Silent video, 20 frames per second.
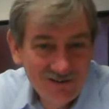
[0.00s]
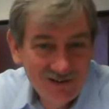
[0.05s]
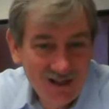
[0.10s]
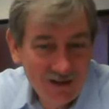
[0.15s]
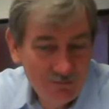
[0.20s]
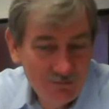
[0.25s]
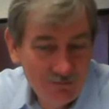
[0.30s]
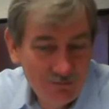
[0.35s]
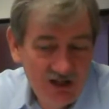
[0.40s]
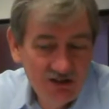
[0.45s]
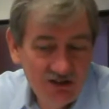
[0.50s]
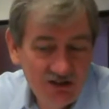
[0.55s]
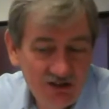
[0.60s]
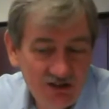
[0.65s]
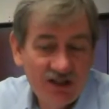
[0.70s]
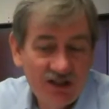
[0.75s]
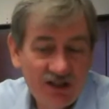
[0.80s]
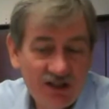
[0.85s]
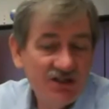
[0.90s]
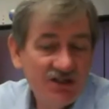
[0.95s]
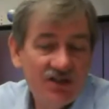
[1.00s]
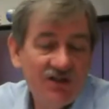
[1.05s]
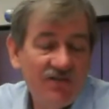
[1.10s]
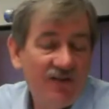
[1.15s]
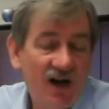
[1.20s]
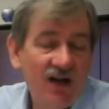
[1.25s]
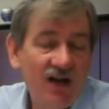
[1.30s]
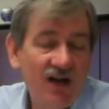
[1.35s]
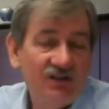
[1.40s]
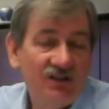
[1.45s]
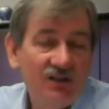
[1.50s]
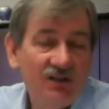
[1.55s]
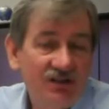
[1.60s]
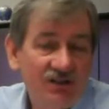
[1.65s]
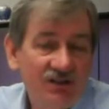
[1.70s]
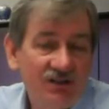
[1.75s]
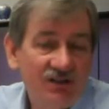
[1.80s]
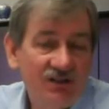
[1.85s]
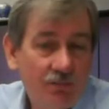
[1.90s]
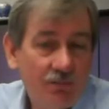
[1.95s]
that means that these
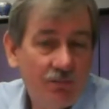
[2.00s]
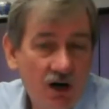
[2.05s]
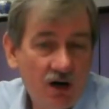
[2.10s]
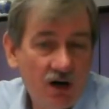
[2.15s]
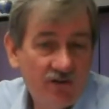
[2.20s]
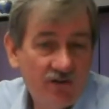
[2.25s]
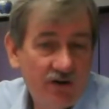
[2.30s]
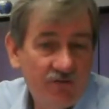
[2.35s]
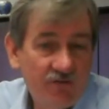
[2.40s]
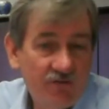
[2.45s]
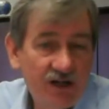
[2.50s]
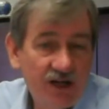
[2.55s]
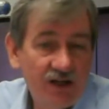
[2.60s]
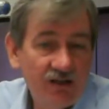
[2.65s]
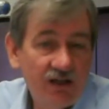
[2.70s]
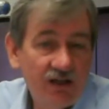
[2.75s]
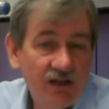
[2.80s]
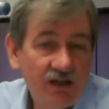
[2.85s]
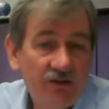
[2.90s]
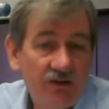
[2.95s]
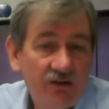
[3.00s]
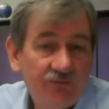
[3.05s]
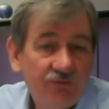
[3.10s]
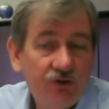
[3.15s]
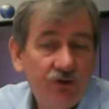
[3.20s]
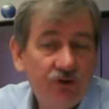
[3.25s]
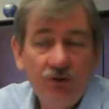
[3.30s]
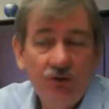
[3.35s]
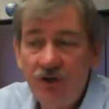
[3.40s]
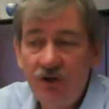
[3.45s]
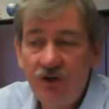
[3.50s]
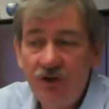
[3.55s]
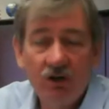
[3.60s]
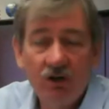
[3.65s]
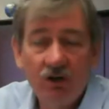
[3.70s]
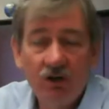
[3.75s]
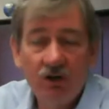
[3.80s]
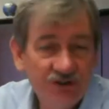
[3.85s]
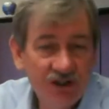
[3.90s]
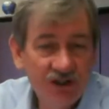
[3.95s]
devices are part of everyday life.
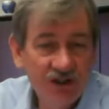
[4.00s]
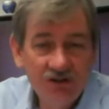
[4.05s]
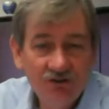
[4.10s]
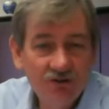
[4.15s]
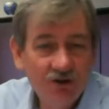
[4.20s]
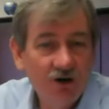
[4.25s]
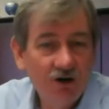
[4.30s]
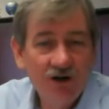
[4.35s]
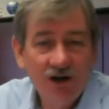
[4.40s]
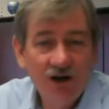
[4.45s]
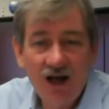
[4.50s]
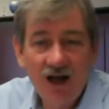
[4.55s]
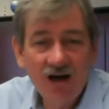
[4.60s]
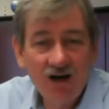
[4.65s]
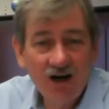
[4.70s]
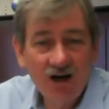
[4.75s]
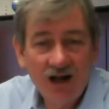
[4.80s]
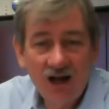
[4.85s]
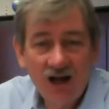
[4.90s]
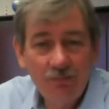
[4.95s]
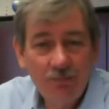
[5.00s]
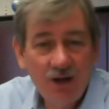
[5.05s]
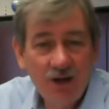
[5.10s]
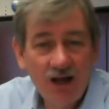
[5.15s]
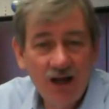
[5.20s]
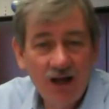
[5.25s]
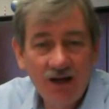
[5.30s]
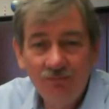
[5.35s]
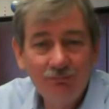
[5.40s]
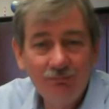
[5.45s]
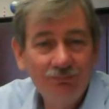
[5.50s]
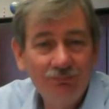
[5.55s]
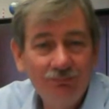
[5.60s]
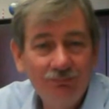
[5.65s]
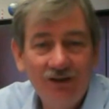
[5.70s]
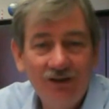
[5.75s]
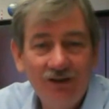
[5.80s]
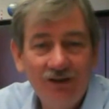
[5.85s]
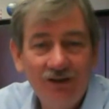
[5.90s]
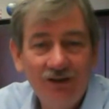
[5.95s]
2-year-olds can turn on an iPad
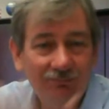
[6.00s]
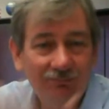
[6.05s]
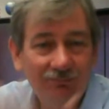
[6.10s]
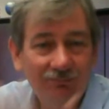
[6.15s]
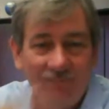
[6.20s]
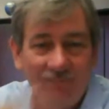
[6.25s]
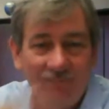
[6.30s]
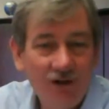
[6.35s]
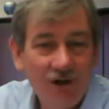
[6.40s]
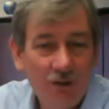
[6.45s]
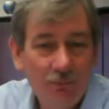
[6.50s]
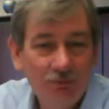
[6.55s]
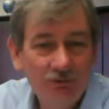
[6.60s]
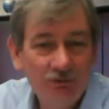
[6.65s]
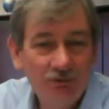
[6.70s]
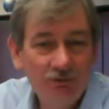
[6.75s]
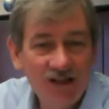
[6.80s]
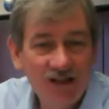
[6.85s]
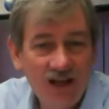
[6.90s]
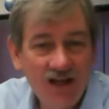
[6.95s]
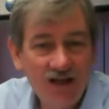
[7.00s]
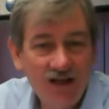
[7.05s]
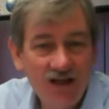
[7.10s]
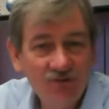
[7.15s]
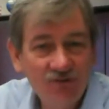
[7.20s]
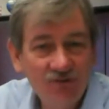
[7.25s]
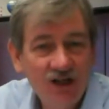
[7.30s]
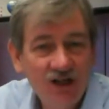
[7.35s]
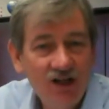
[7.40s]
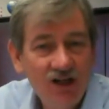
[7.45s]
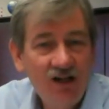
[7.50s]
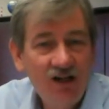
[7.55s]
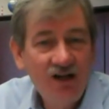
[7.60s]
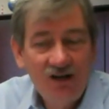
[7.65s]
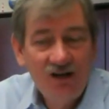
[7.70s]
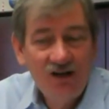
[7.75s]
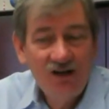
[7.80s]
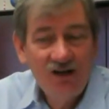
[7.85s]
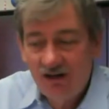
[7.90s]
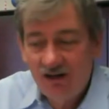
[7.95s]
and you know, play games.
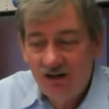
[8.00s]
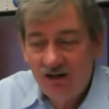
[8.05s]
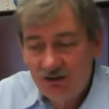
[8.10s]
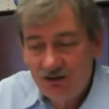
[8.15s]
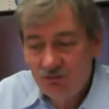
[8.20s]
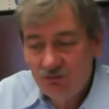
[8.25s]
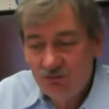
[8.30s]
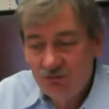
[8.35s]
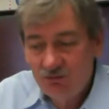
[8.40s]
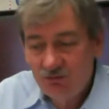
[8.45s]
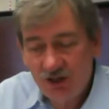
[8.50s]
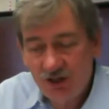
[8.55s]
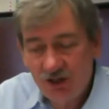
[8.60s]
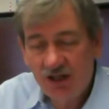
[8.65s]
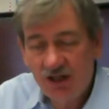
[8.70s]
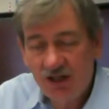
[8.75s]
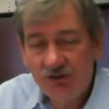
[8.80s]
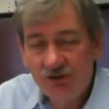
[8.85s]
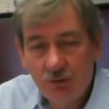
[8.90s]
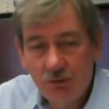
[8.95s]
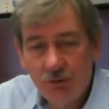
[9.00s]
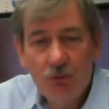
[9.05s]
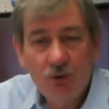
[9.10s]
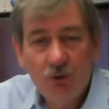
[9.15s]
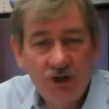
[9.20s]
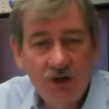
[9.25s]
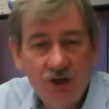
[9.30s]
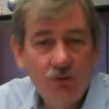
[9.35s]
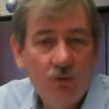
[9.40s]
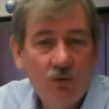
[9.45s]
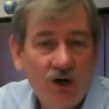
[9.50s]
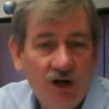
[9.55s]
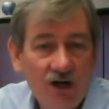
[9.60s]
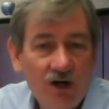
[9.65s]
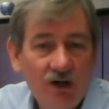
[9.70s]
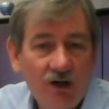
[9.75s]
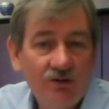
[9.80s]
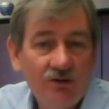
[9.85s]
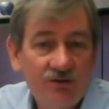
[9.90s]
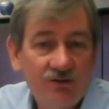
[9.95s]
We're going to get to a point
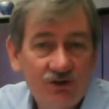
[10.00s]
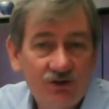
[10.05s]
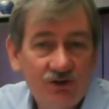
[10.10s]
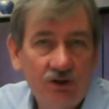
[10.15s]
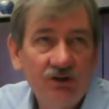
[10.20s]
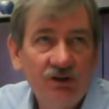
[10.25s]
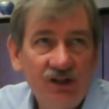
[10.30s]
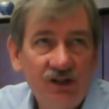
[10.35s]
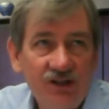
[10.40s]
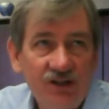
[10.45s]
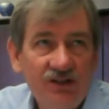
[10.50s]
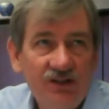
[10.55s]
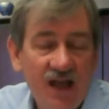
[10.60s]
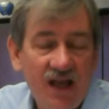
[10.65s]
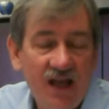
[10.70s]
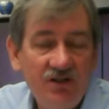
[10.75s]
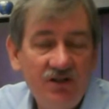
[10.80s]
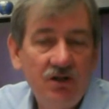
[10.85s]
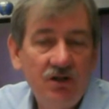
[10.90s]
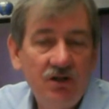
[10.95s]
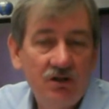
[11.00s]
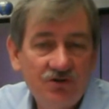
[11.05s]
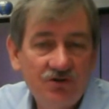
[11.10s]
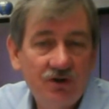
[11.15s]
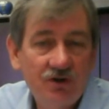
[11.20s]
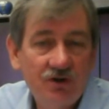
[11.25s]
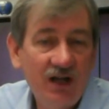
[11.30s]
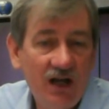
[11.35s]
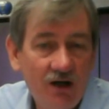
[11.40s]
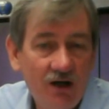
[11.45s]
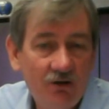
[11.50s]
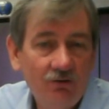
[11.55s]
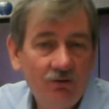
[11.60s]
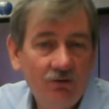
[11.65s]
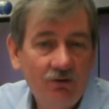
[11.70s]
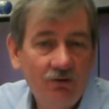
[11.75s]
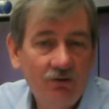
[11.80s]
where certainly 10 years from now,